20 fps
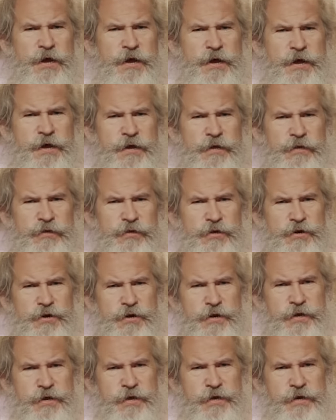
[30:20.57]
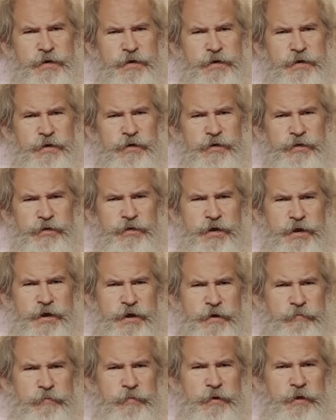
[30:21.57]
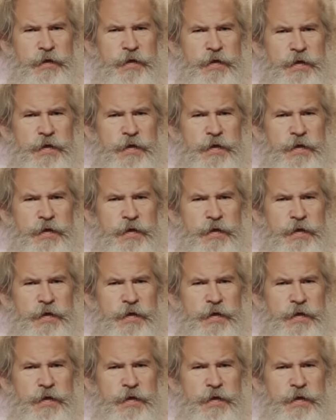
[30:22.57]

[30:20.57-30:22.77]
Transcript: I had certainly a good time